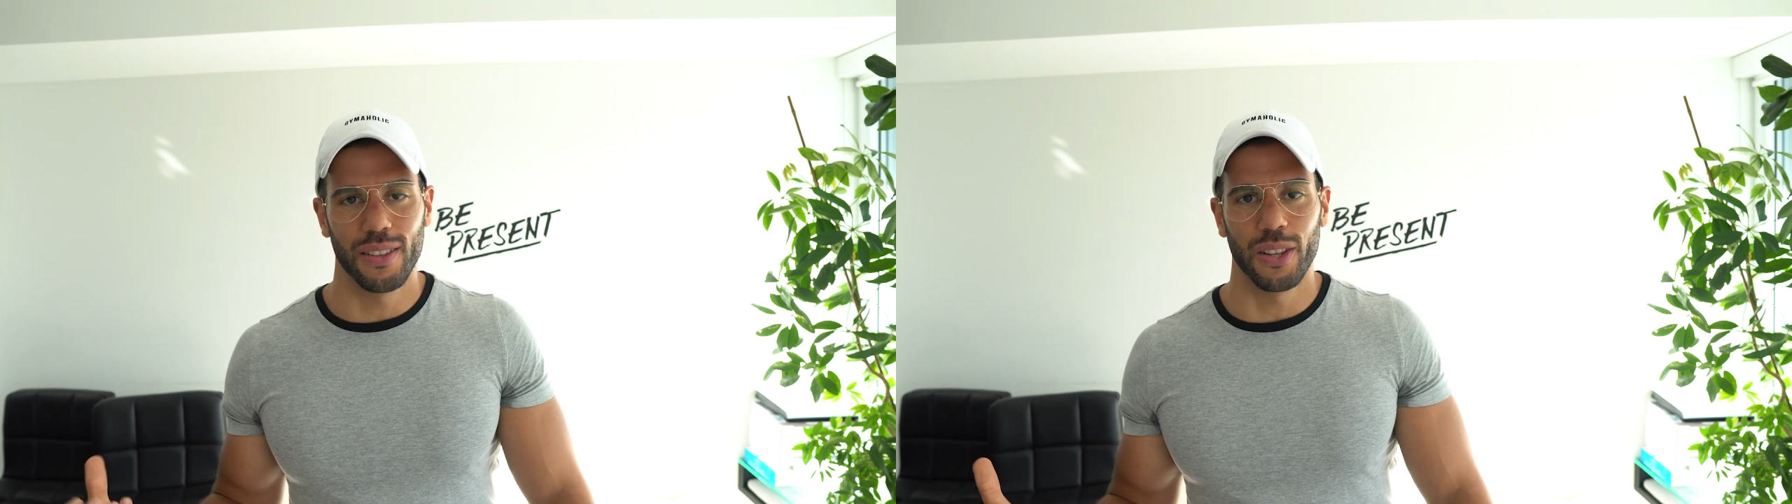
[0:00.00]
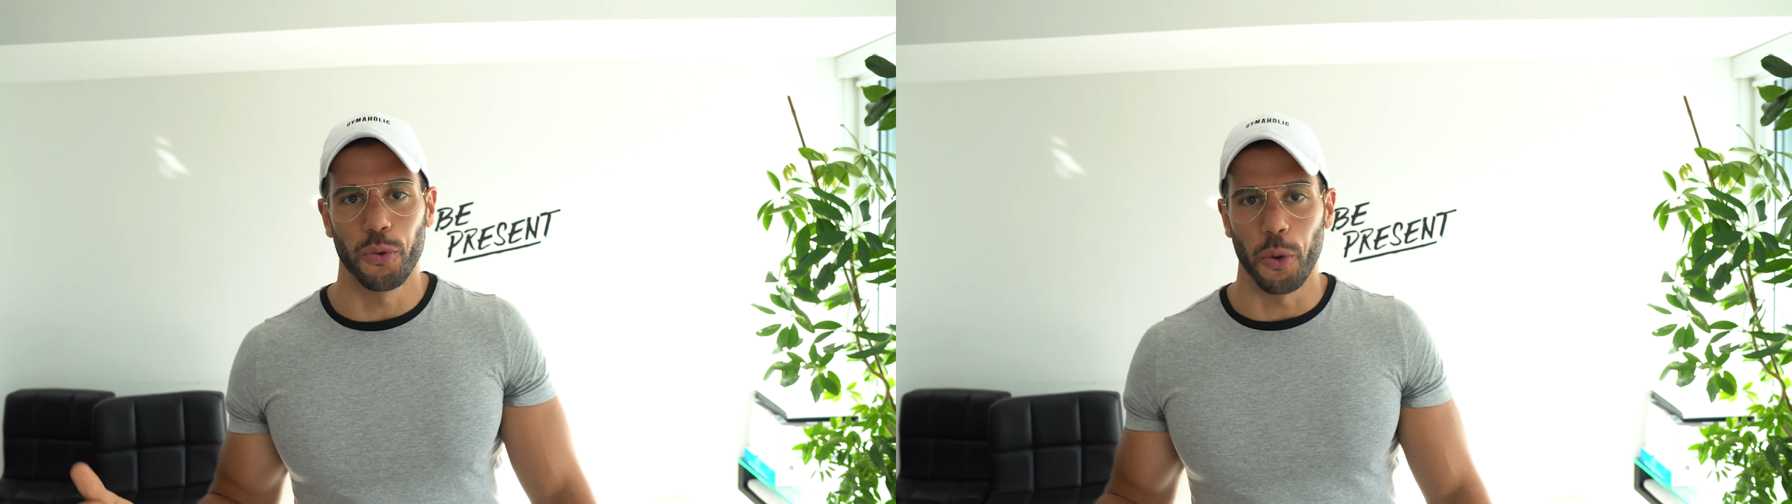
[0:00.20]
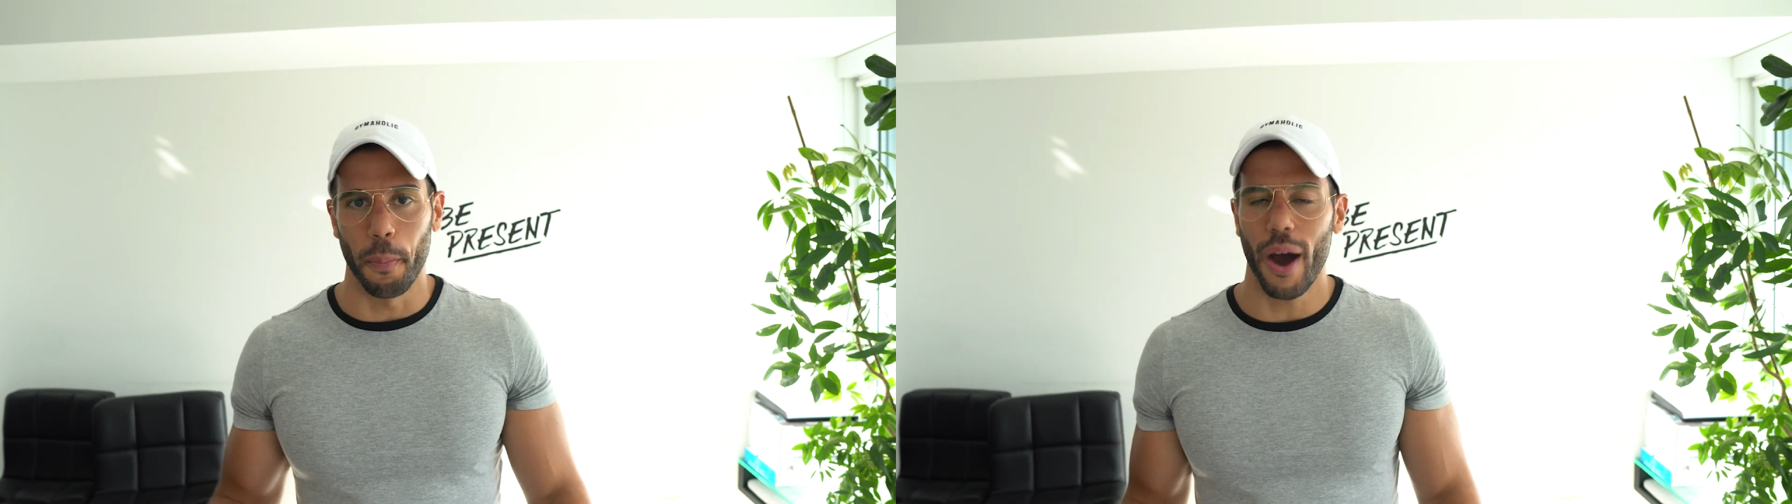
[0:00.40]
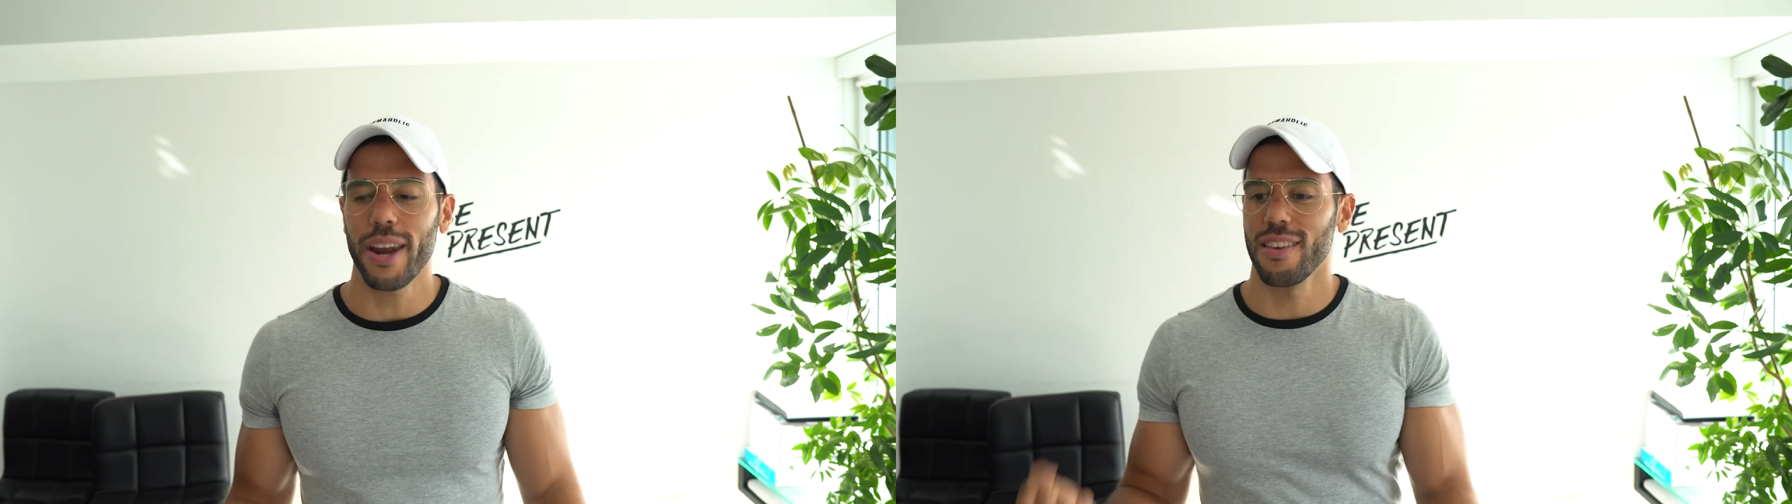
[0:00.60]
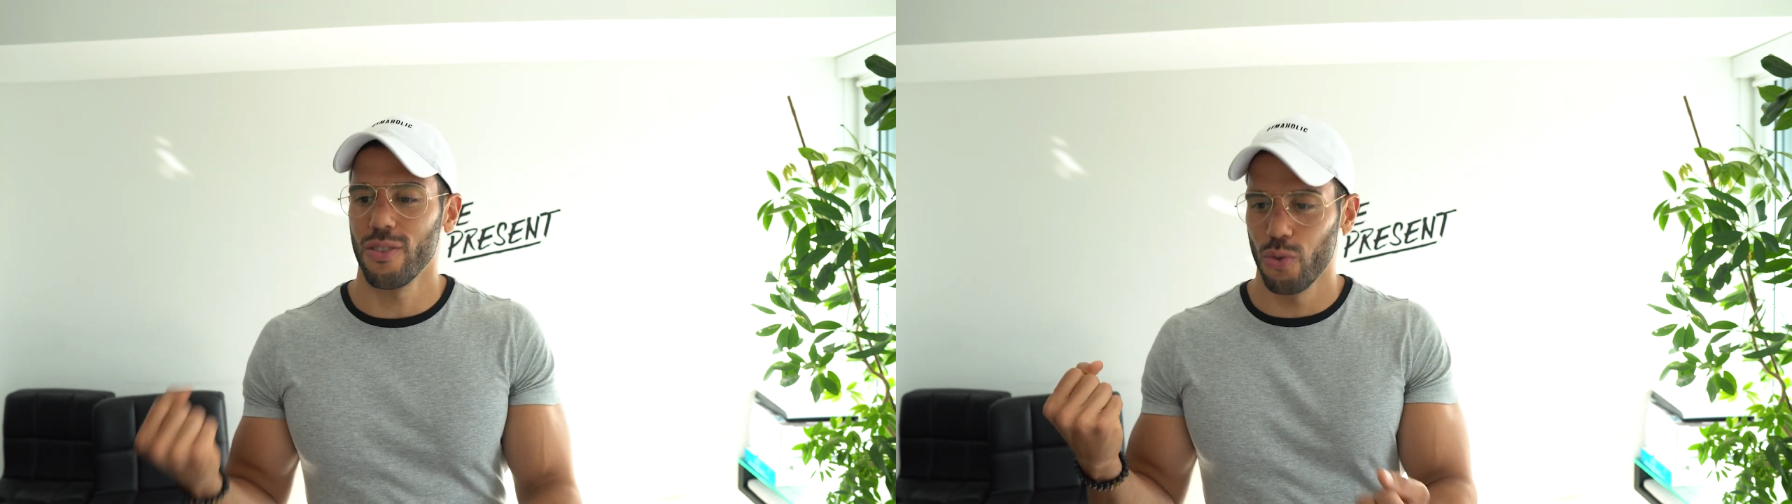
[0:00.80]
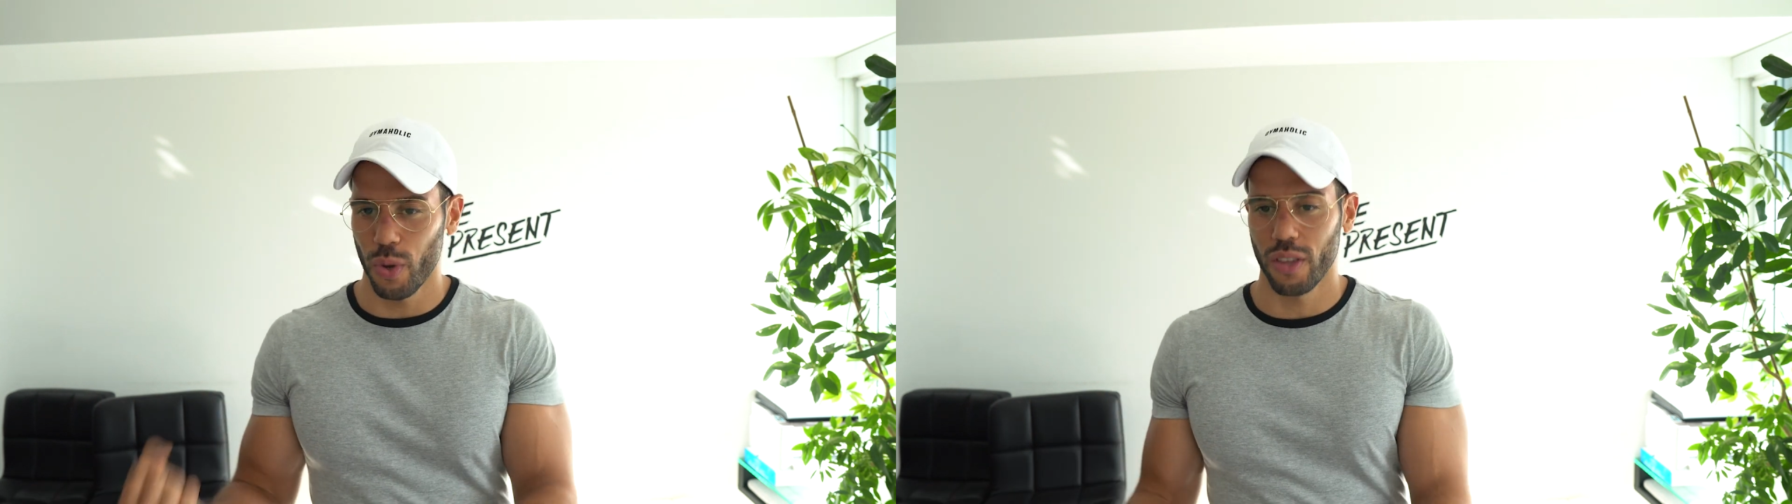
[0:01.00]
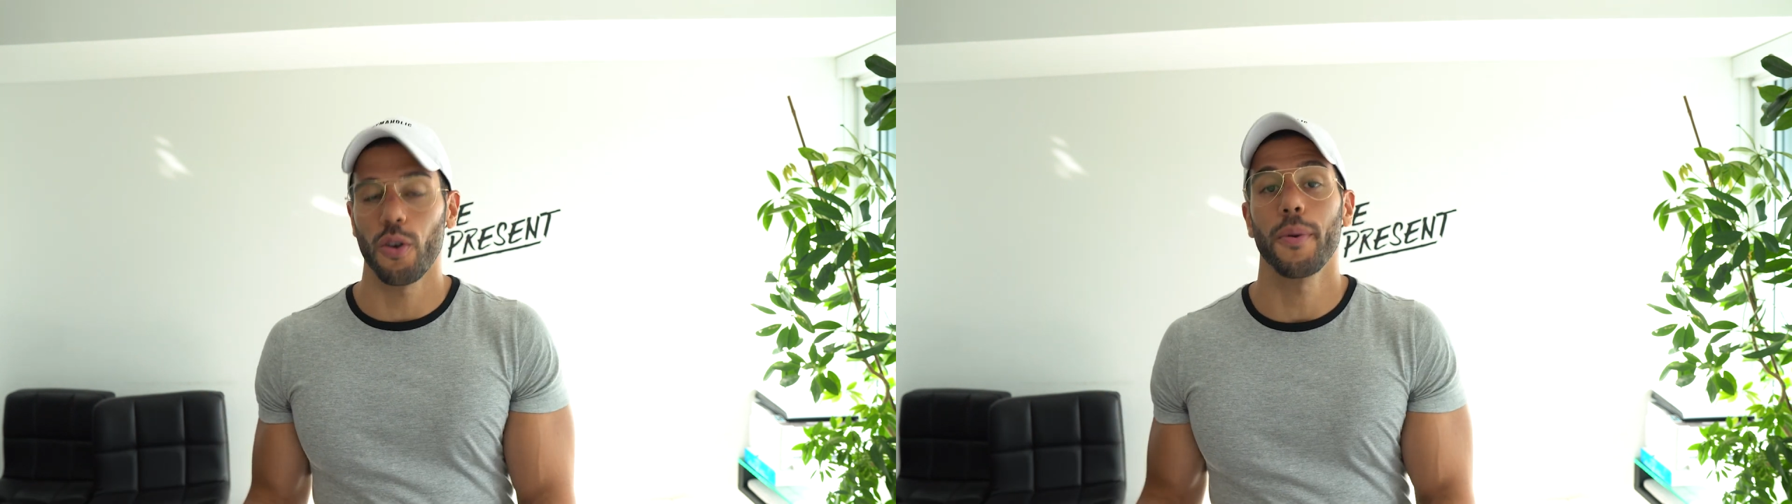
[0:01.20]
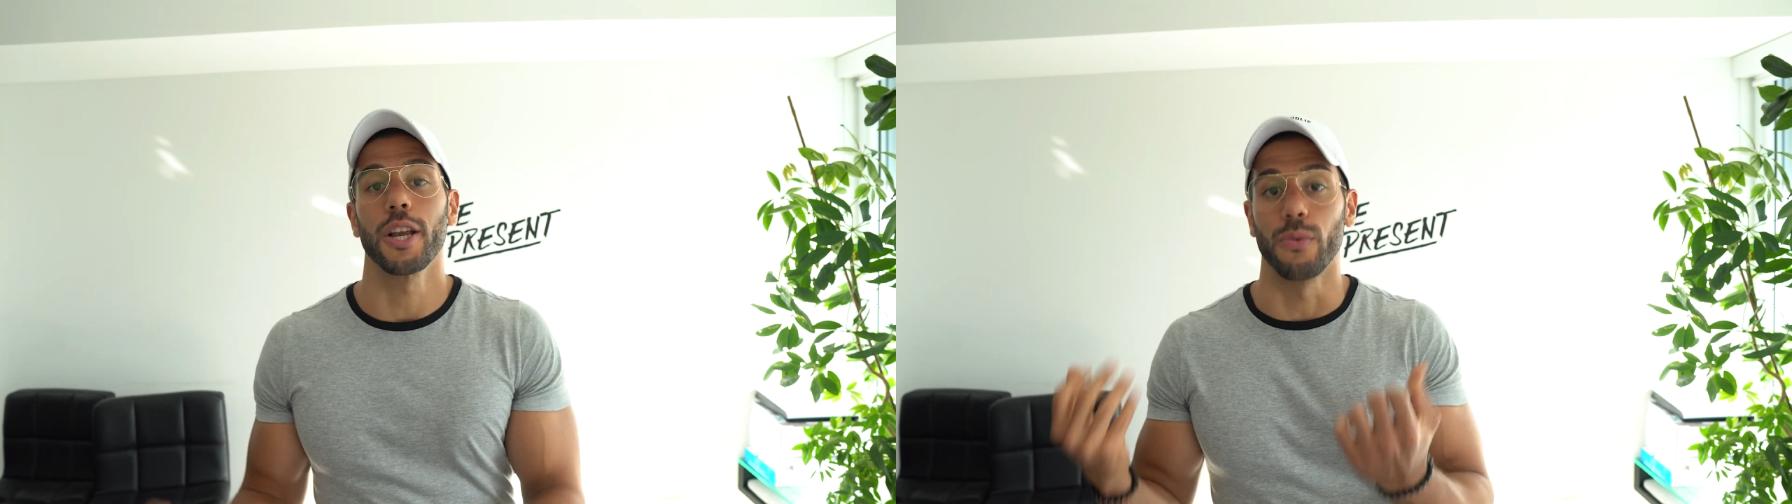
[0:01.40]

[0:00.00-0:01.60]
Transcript: Your body is doing so many